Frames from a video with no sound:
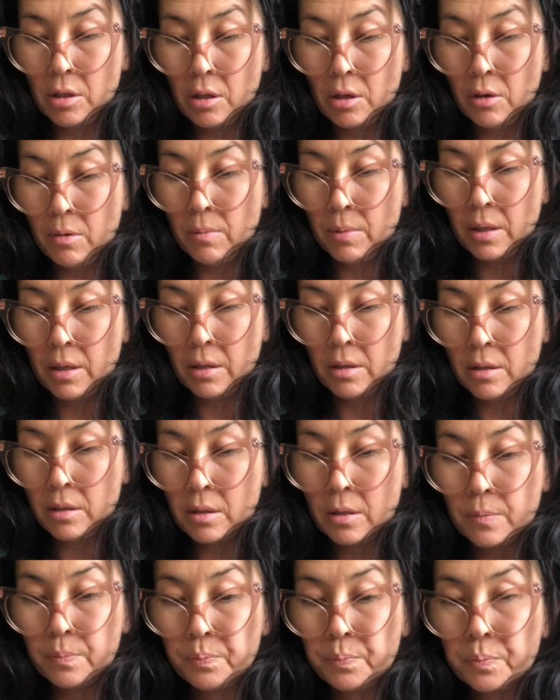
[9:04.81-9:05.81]
there,
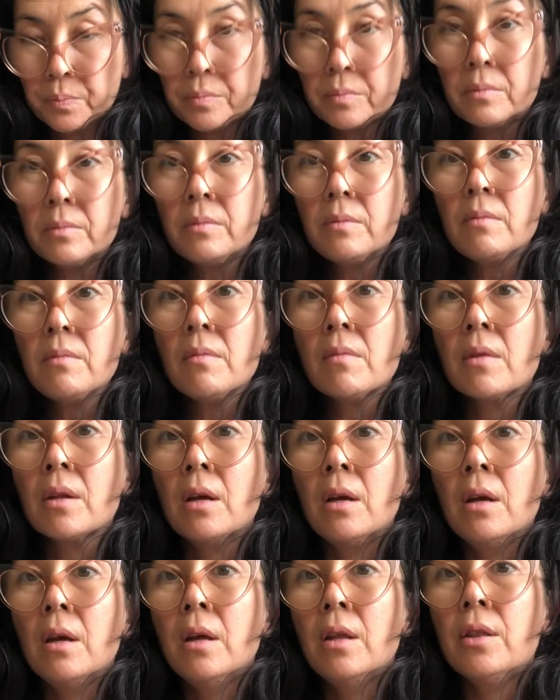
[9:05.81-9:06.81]
because
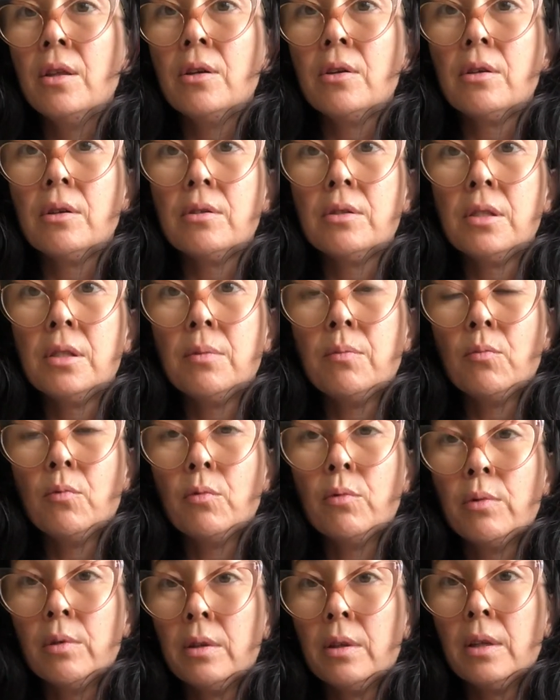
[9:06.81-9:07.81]
there are some
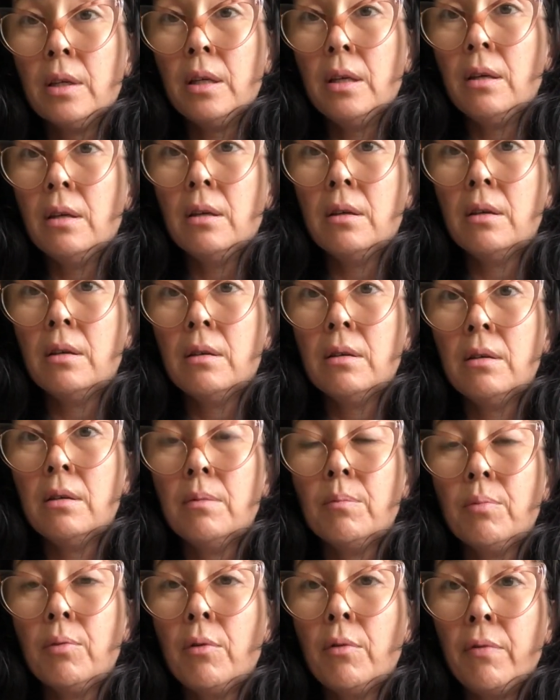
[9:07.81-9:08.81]
really
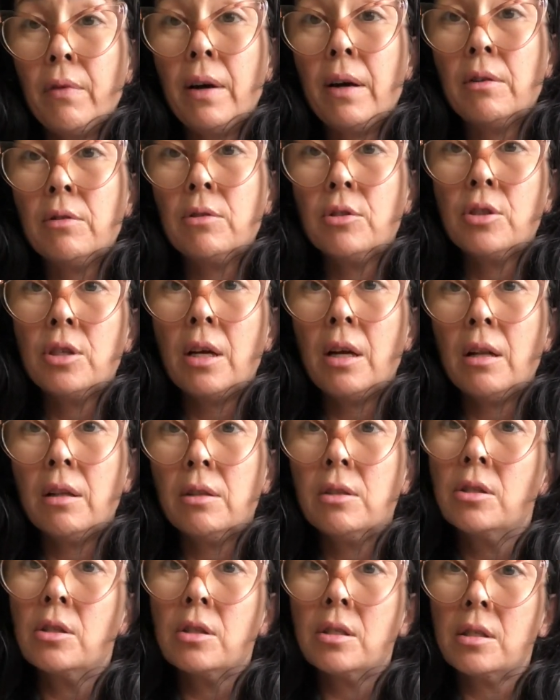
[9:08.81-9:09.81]
profound
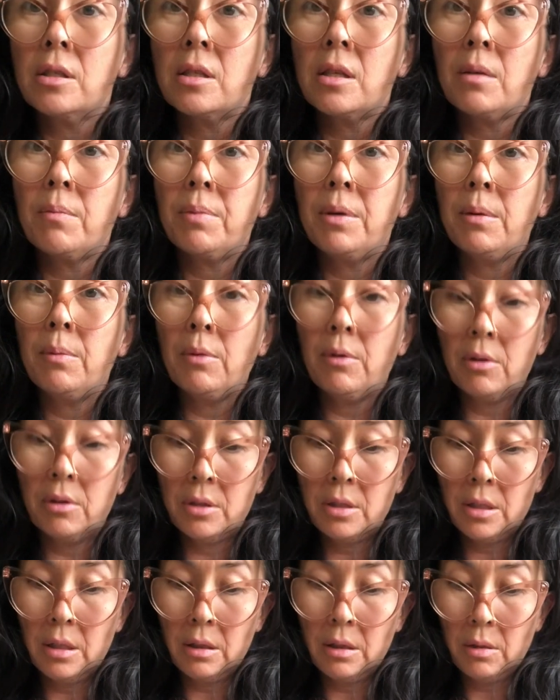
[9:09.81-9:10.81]
challenges that people are
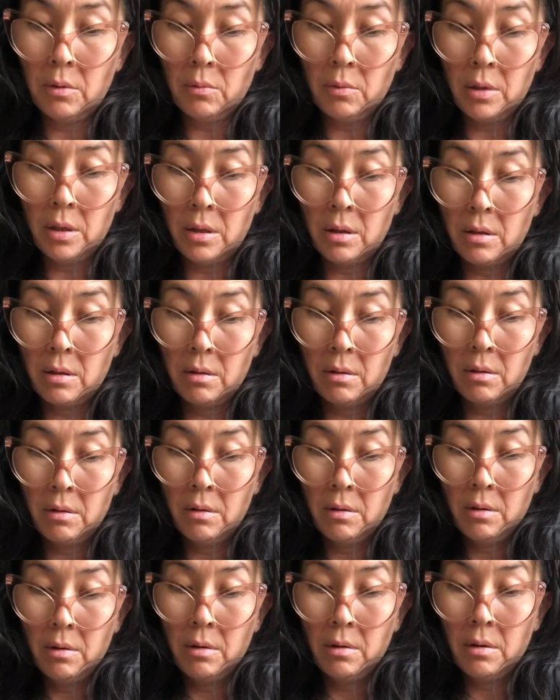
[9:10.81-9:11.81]
dealing with
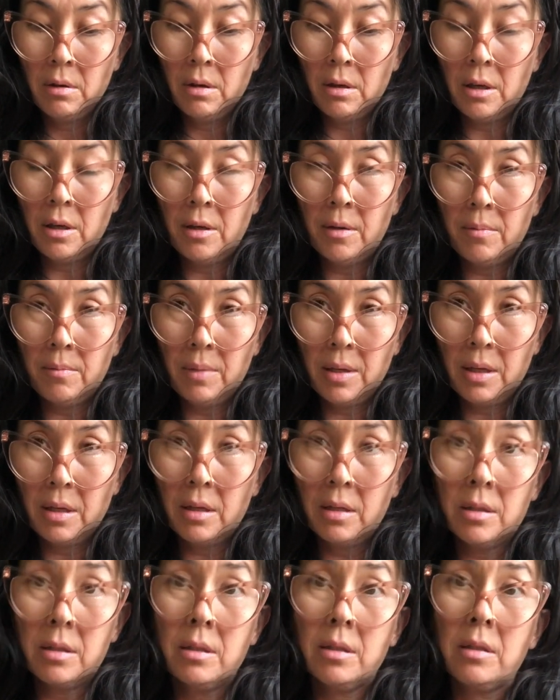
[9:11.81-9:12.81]

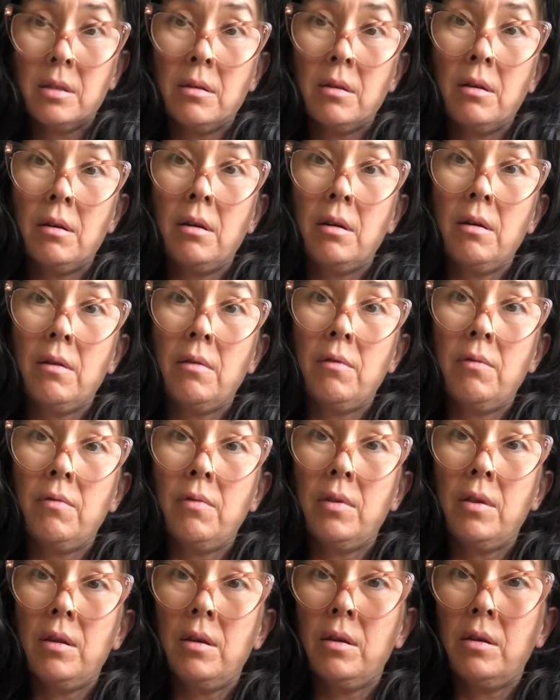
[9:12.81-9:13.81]
because of
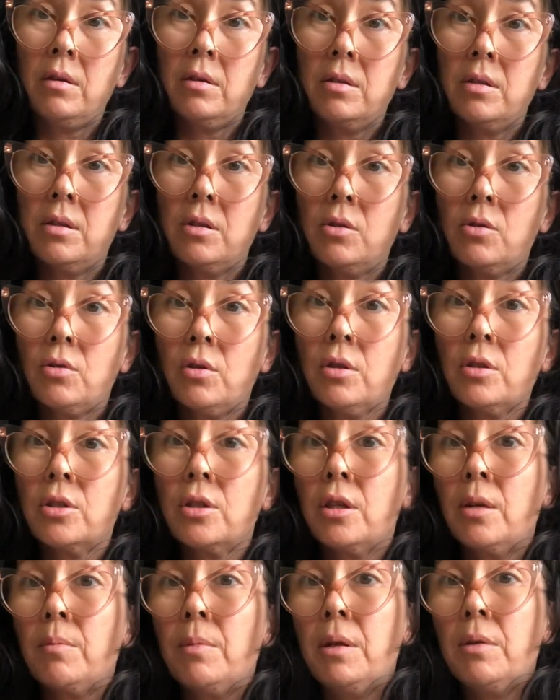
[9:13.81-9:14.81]
the destruction.
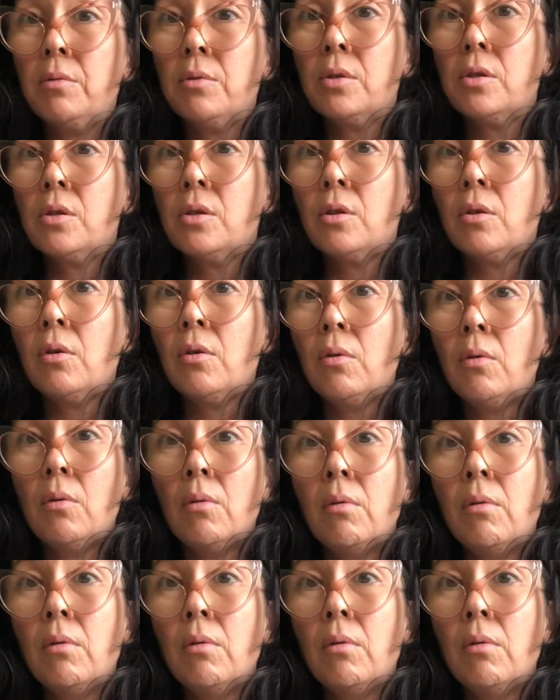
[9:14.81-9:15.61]
I mean, it was so